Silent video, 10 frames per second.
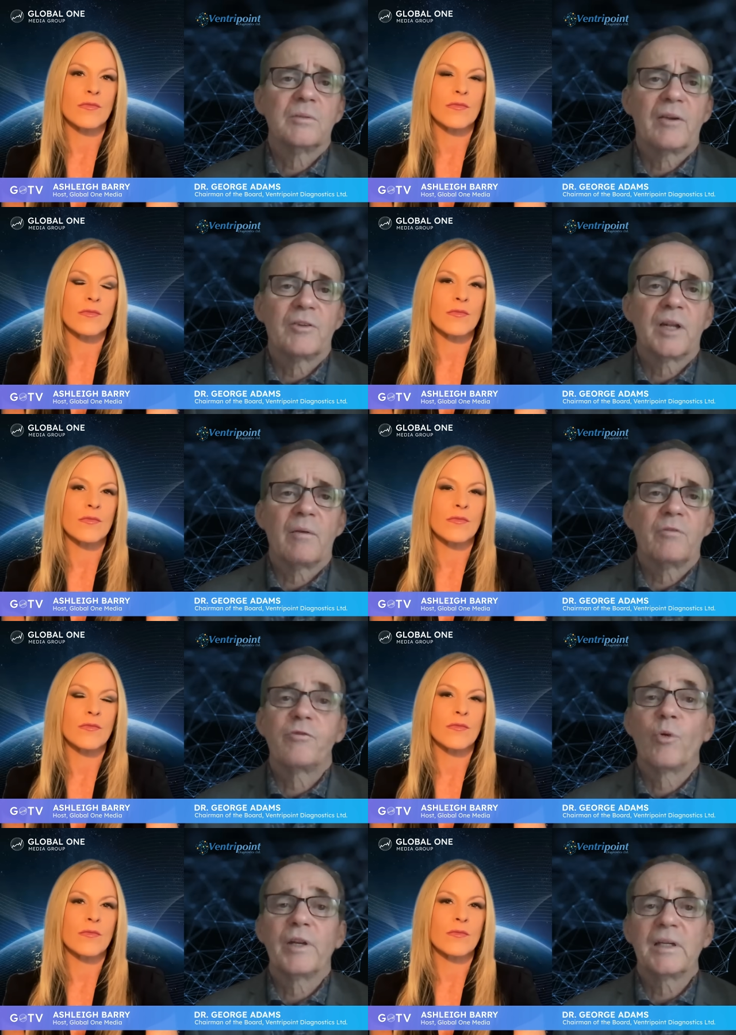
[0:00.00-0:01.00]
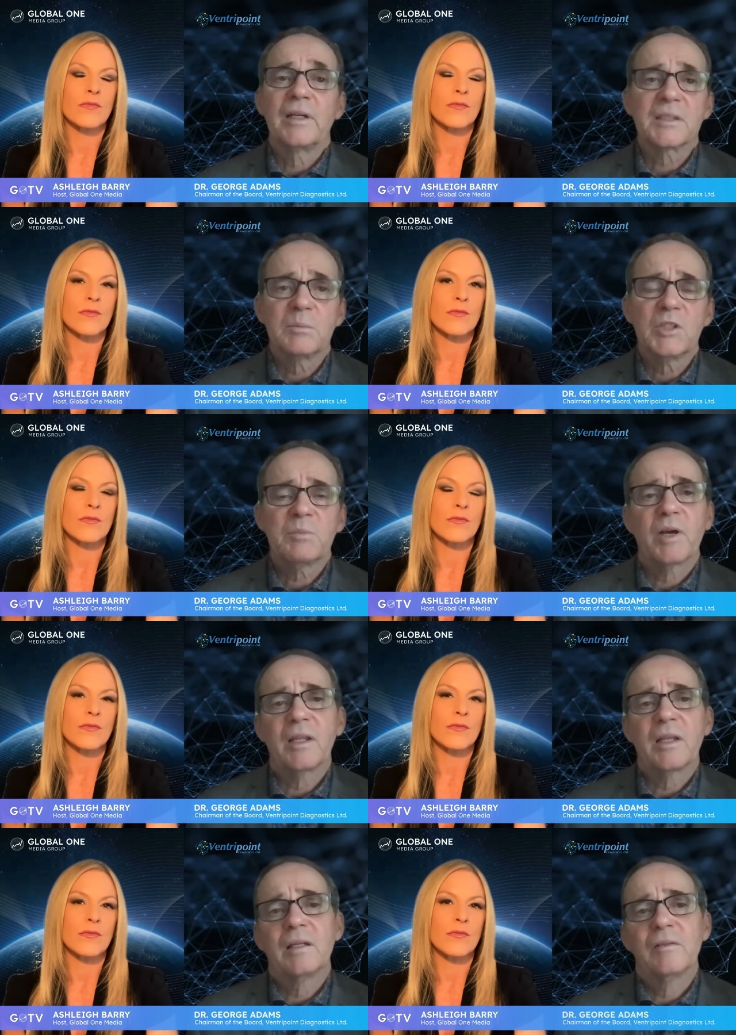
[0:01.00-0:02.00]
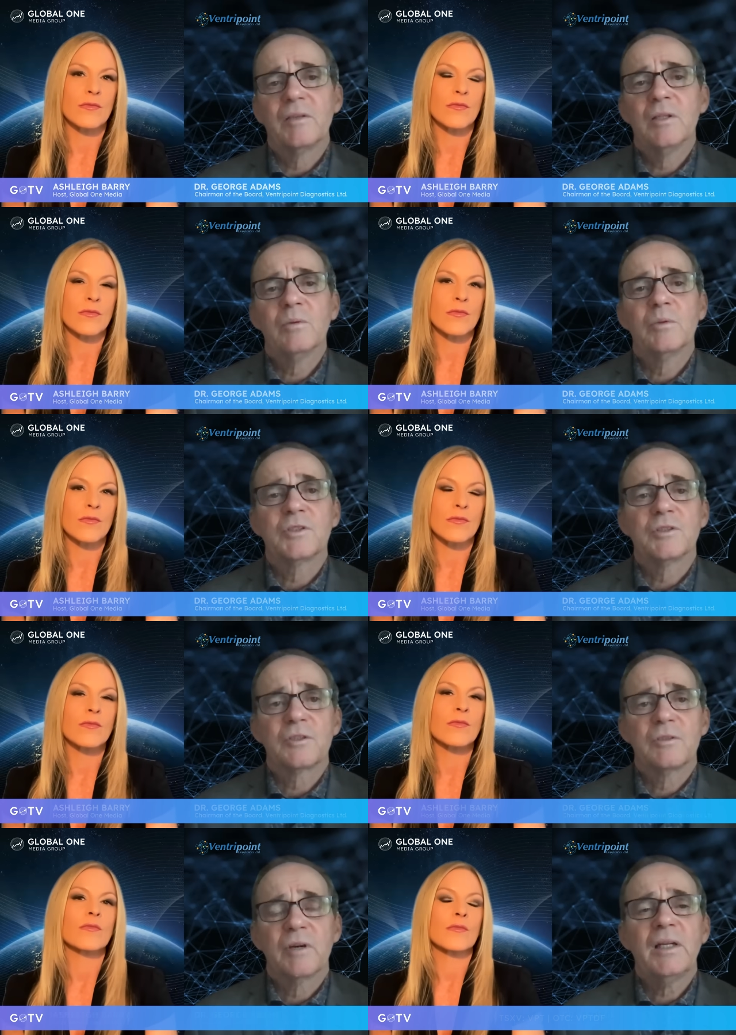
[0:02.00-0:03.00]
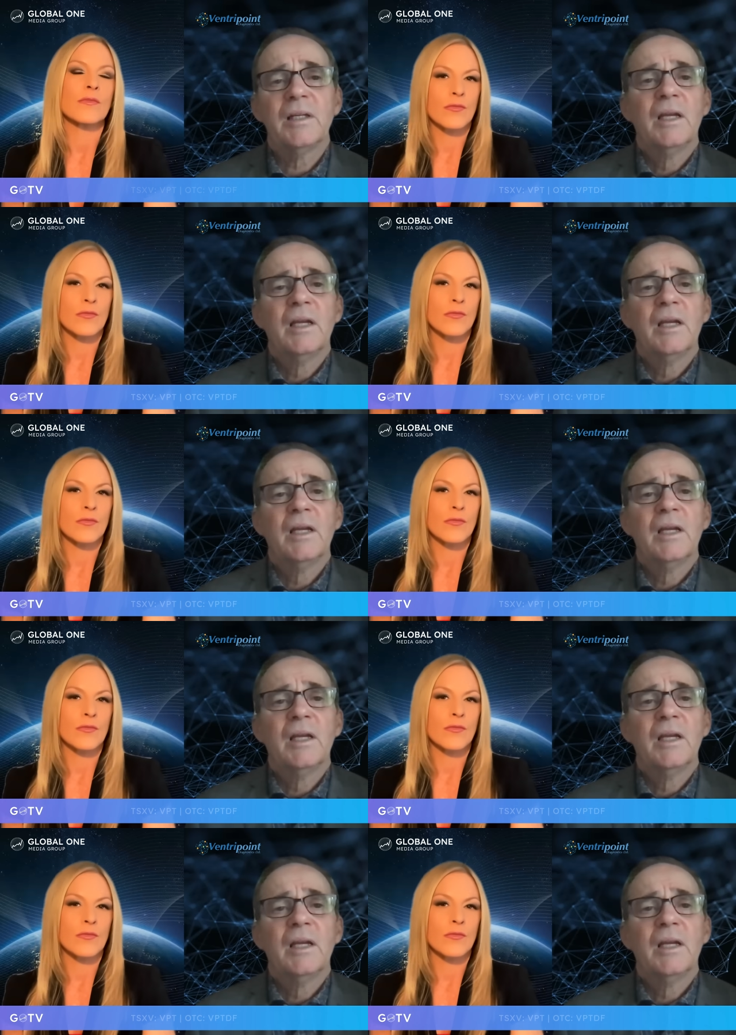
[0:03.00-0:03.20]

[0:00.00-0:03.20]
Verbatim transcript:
Speaker 1: should have 40 customers by the end of the year which is great